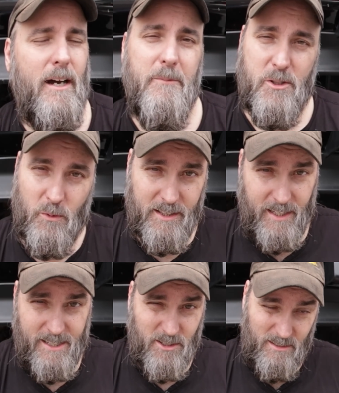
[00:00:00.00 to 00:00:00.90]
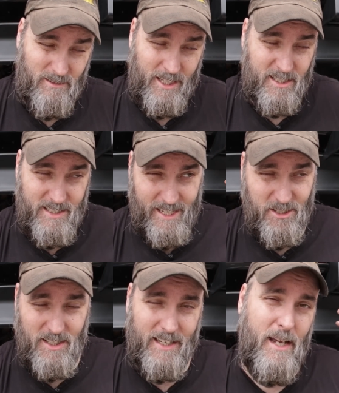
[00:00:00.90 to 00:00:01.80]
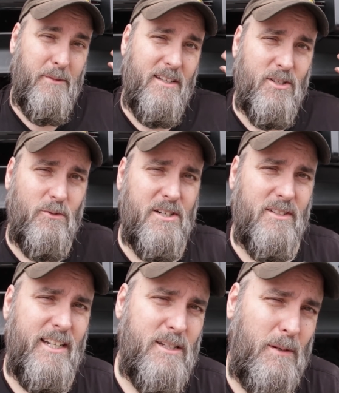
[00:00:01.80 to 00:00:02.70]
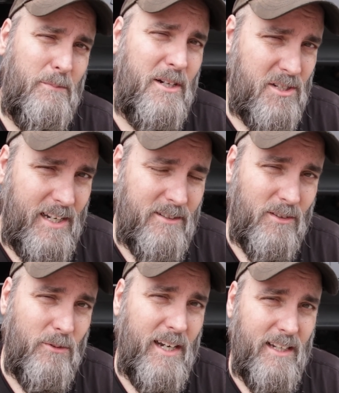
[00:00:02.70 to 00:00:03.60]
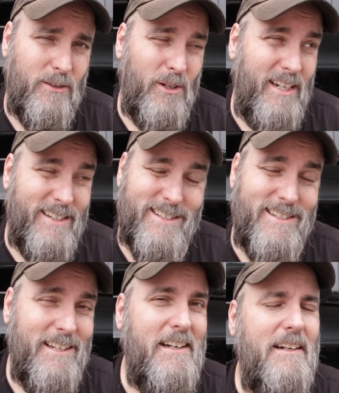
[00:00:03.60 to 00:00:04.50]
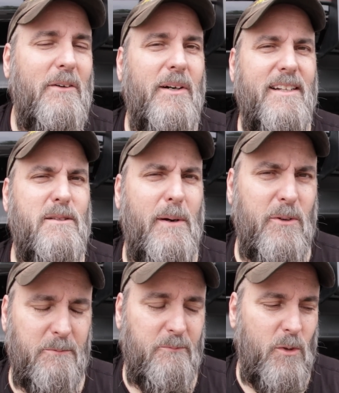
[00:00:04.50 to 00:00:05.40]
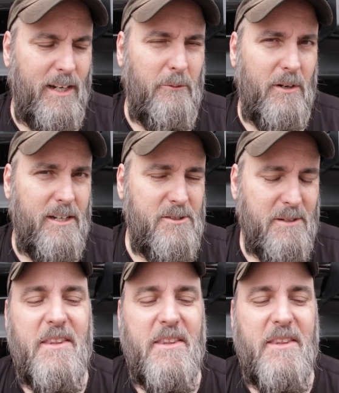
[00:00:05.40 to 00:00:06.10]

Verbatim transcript: Um, it's what the engine, it's the engine that came in this originally. It's been punched out to 383. It's well, it's potent when it runs.